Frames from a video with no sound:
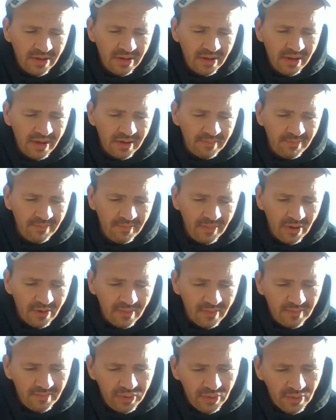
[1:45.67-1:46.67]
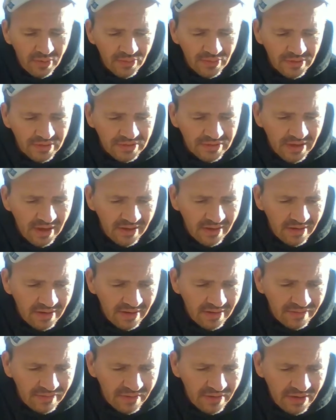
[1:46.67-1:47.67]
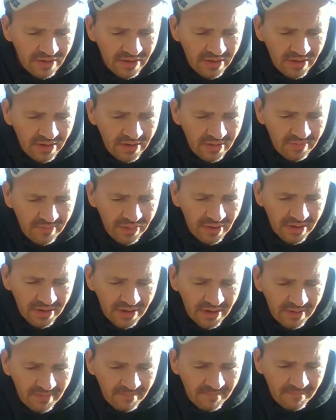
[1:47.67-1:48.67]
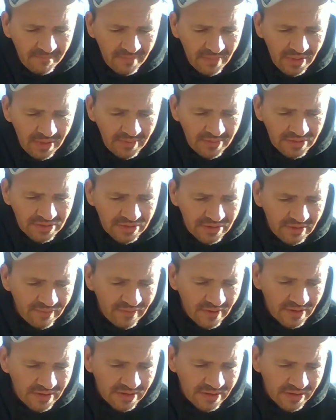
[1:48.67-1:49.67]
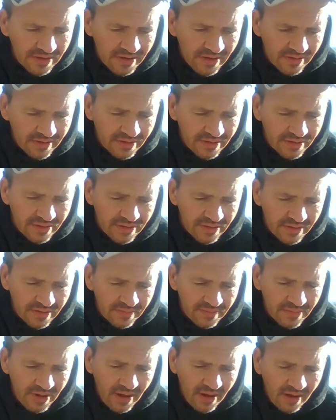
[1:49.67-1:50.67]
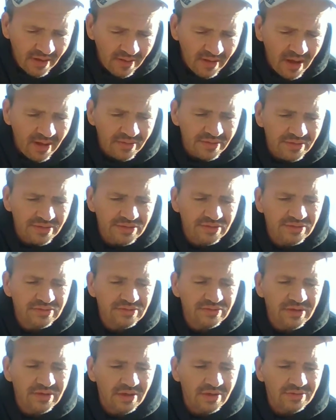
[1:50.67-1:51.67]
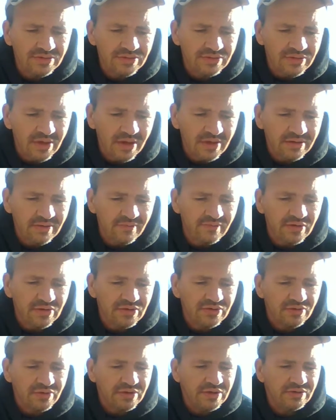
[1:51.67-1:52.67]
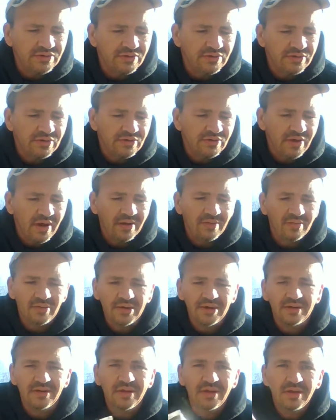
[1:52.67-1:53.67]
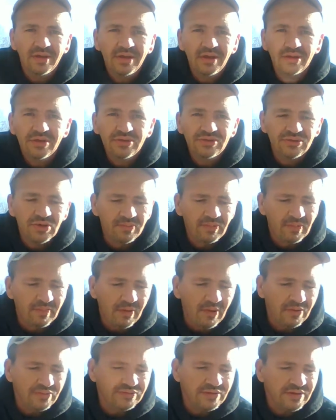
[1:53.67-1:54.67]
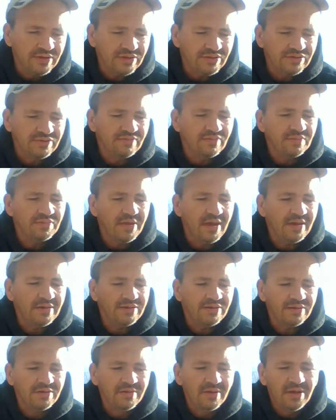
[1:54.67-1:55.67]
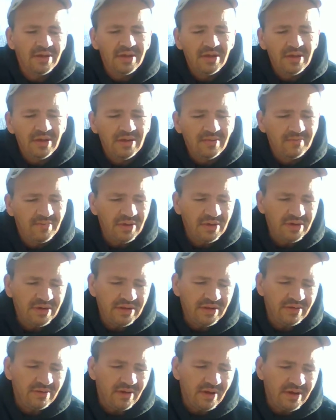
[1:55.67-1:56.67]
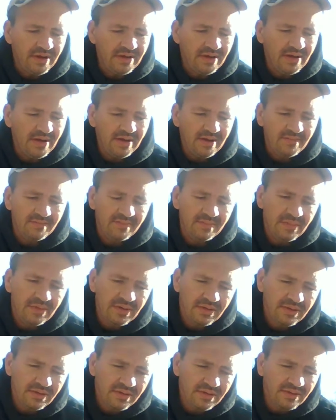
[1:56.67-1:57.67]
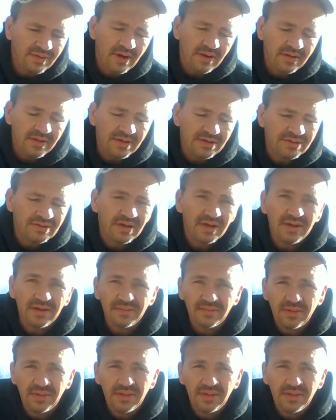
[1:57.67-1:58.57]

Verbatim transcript: had pulled these out of. But um, let me see if I can get down in here. No, all this is telling you is like an official entry to try to win Super Bowl tickets from that year. But at any rate, um, there is, a,